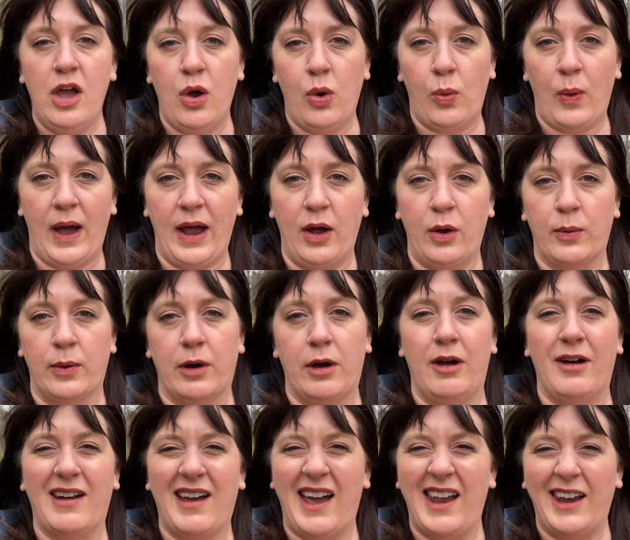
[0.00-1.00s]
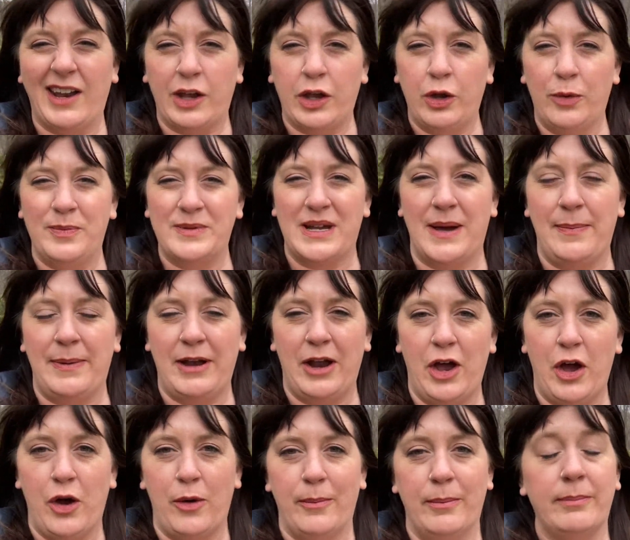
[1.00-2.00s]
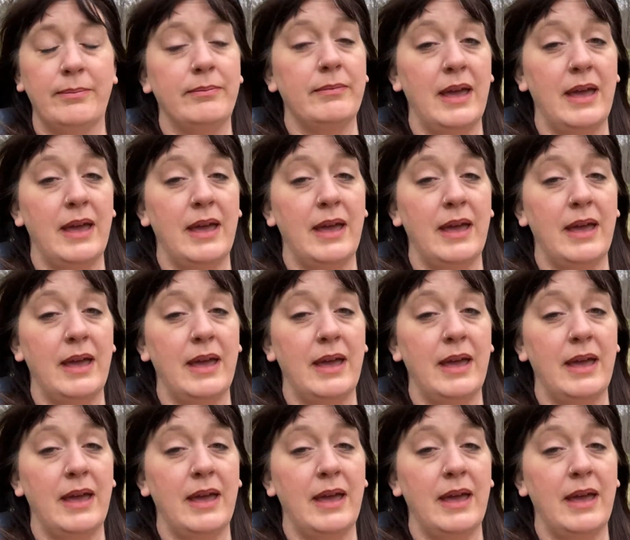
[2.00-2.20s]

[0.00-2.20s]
while we're all kind of cooped up at home.